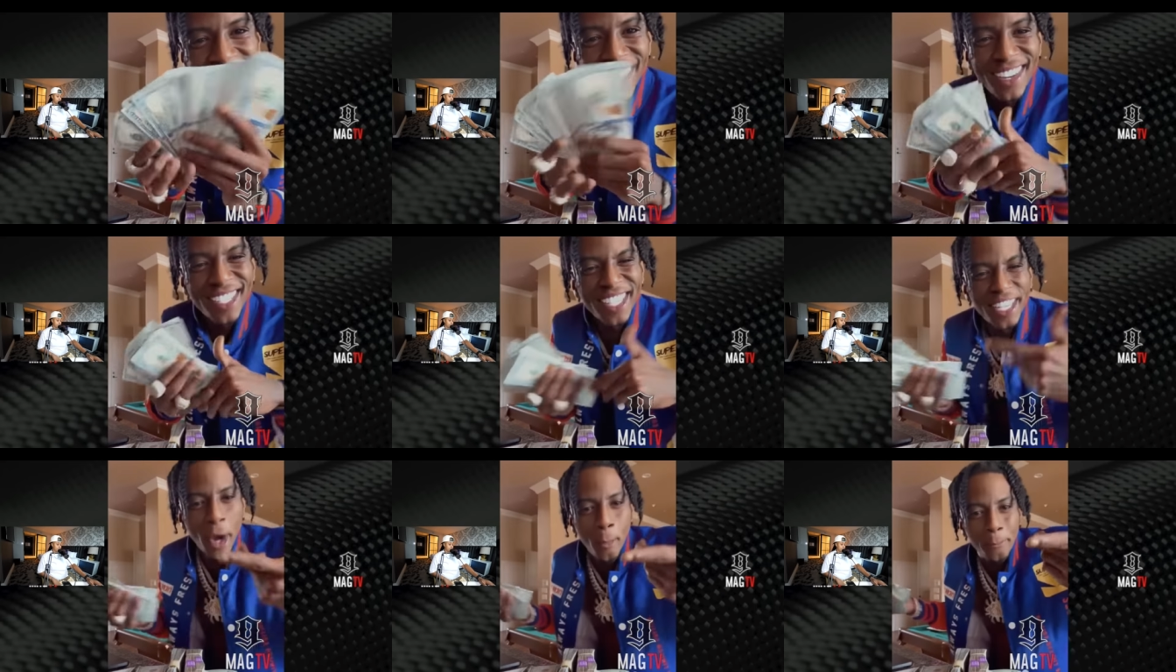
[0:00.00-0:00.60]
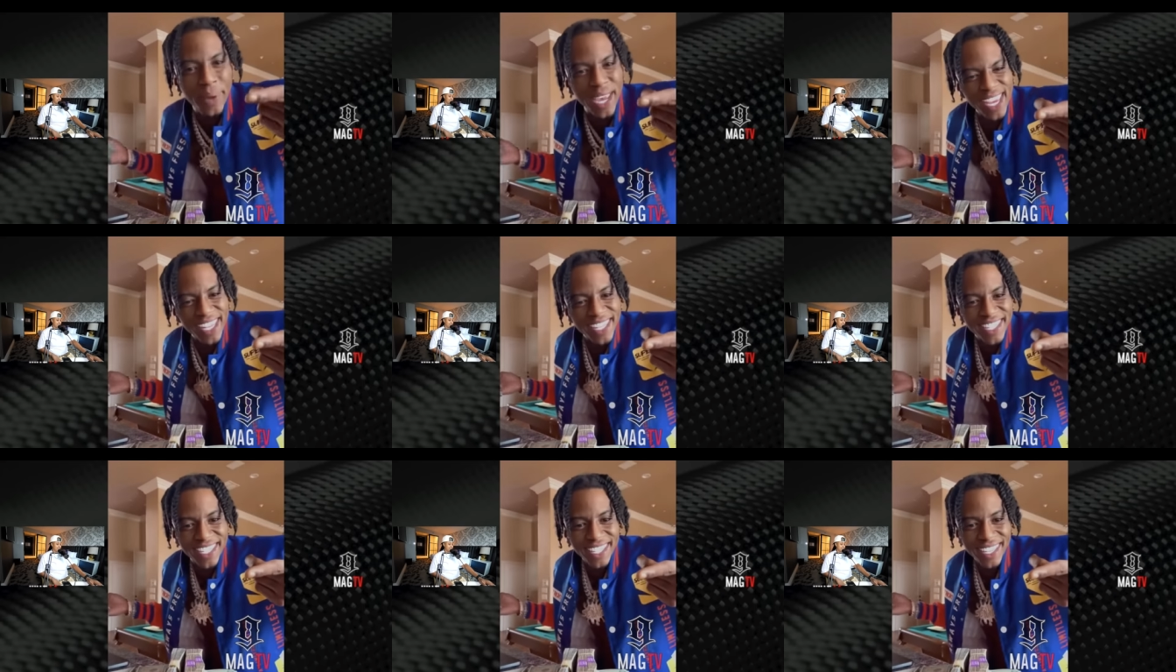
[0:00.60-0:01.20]
You don't see your
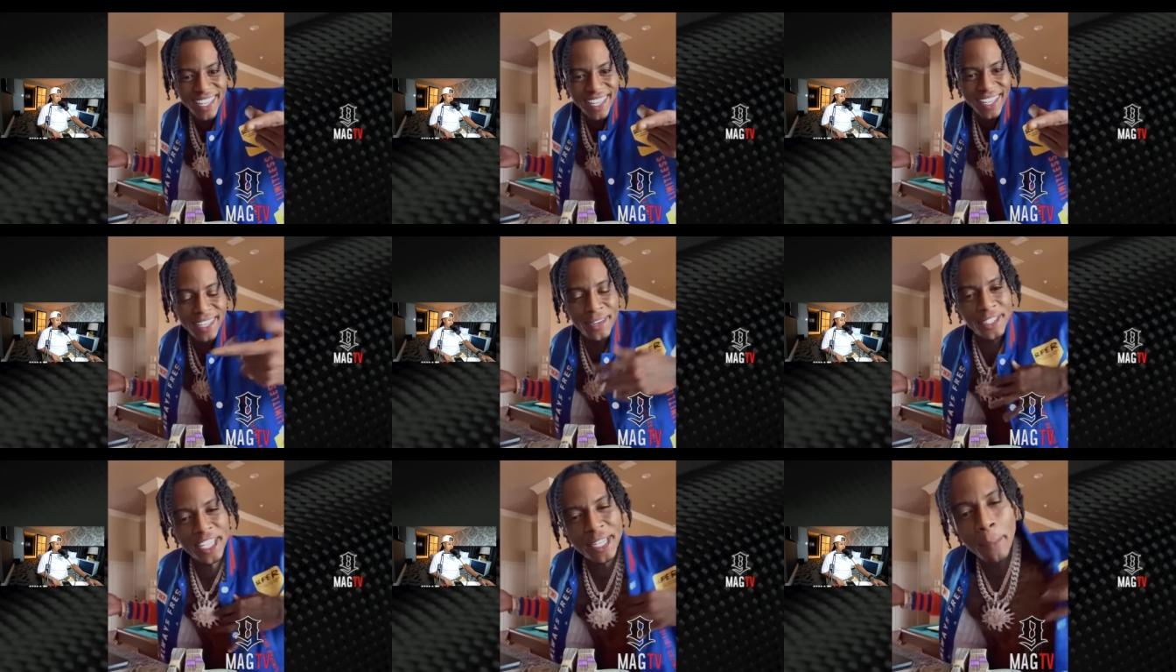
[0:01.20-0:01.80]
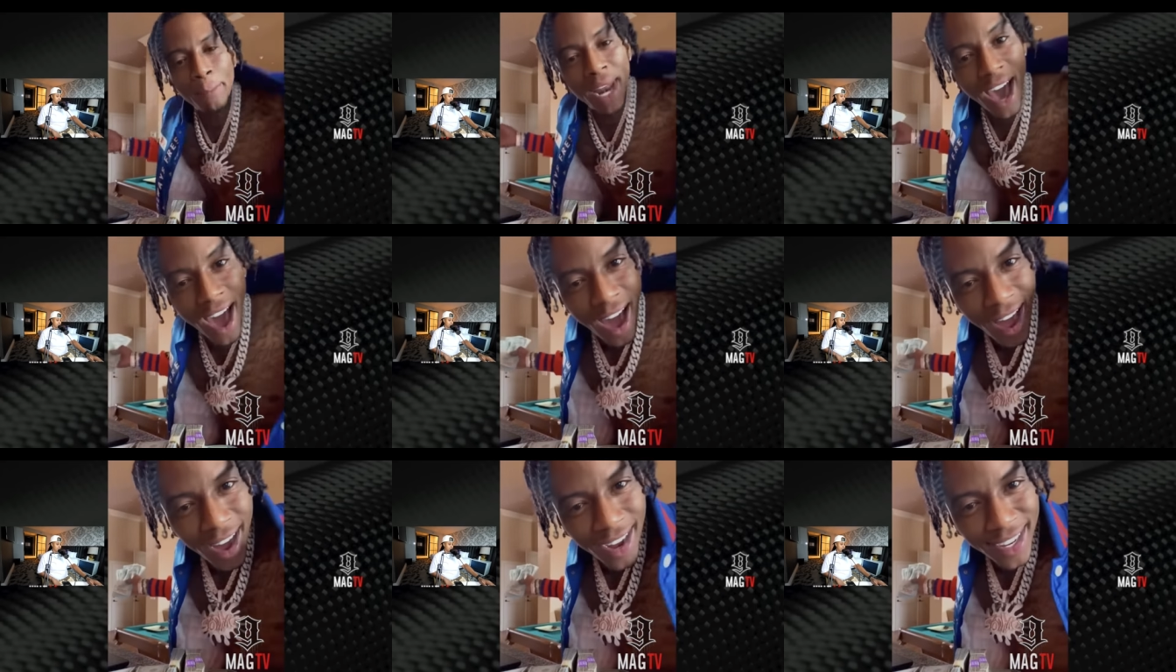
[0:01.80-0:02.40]
bitch. You don't see the
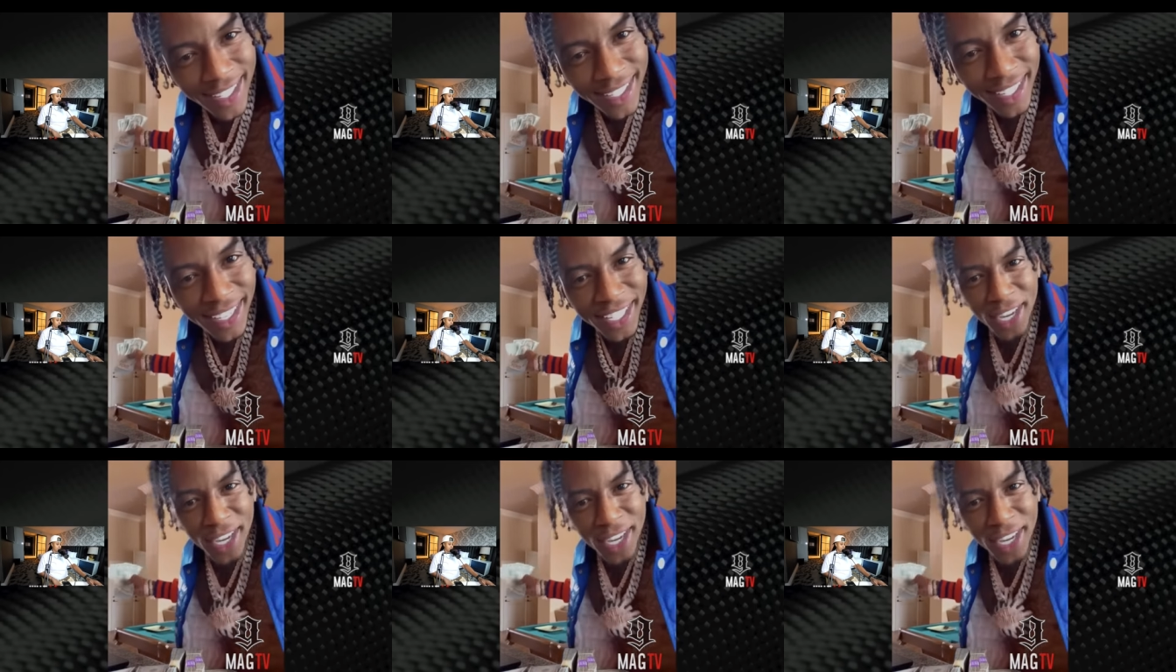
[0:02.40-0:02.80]
blogs.